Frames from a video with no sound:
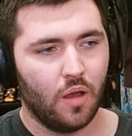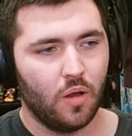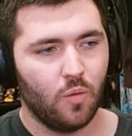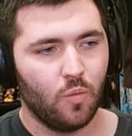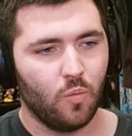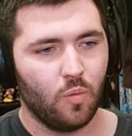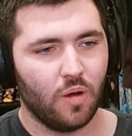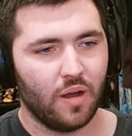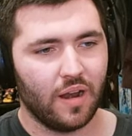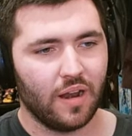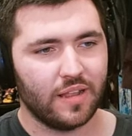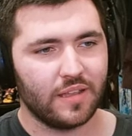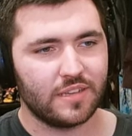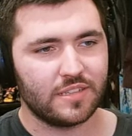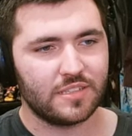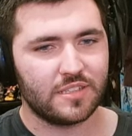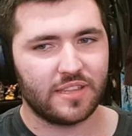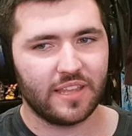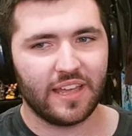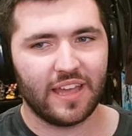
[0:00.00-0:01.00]
What
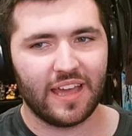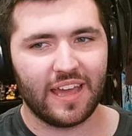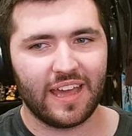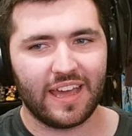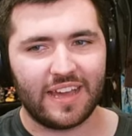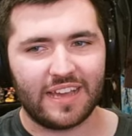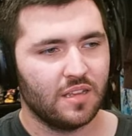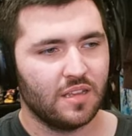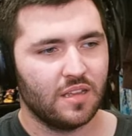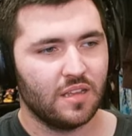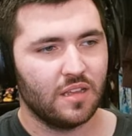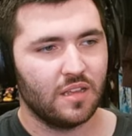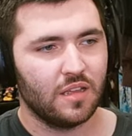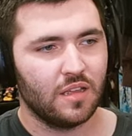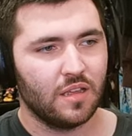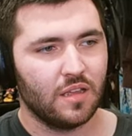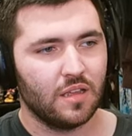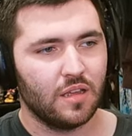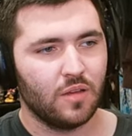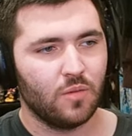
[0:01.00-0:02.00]
is this?
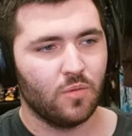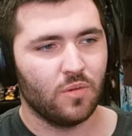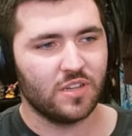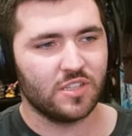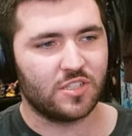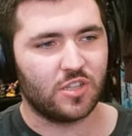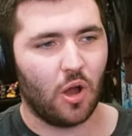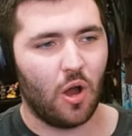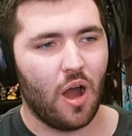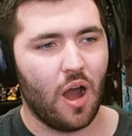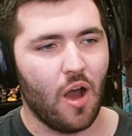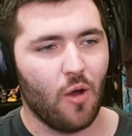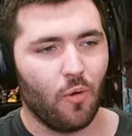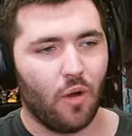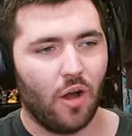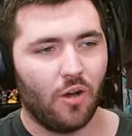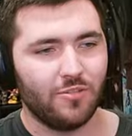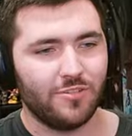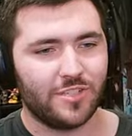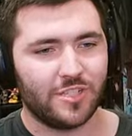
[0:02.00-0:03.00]
What is
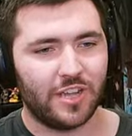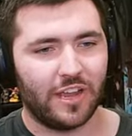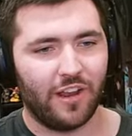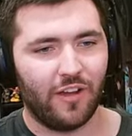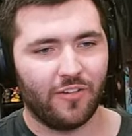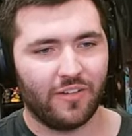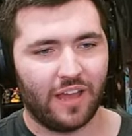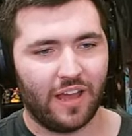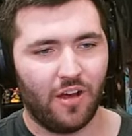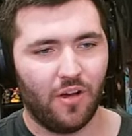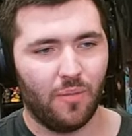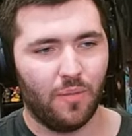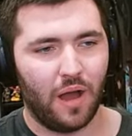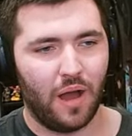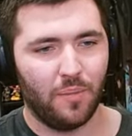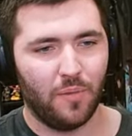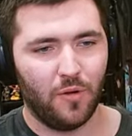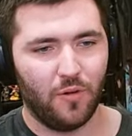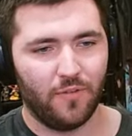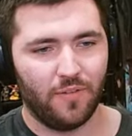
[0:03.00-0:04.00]
oh shit, okay, I'll
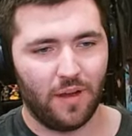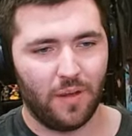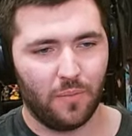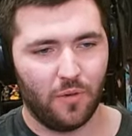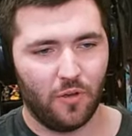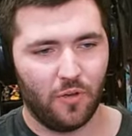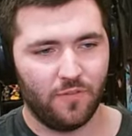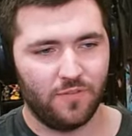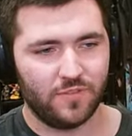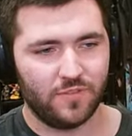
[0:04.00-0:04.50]
move,